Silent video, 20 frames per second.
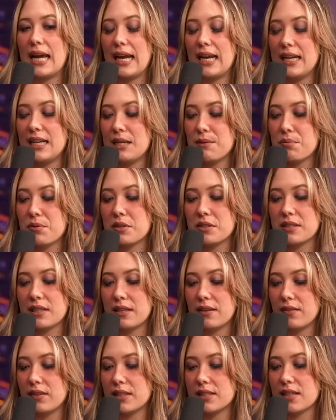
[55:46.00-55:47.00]
ninety
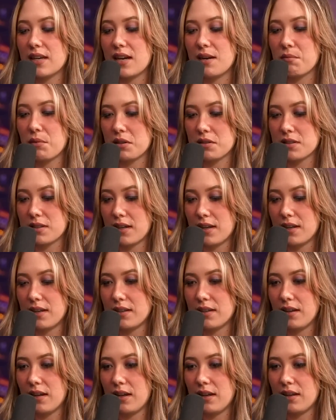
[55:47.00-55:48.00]
percent of the time, I'll
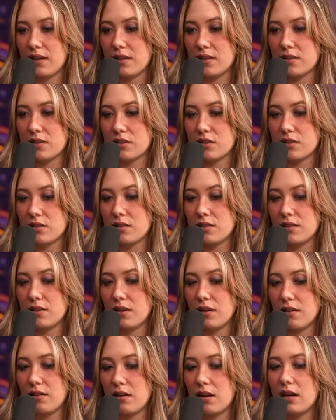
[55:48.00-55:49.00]
say, is
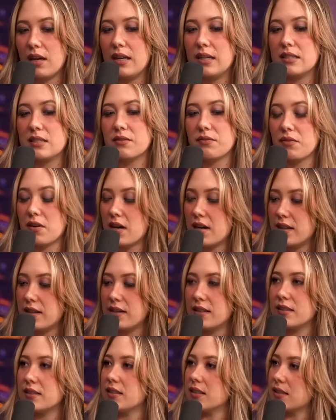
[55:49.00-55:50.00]
it's
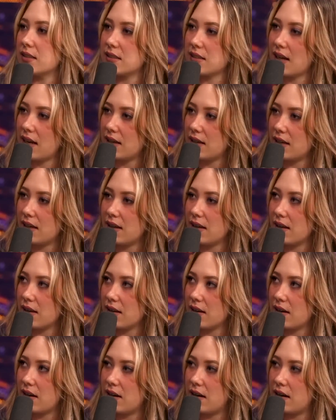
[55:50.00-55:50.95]
fun. It's exciting.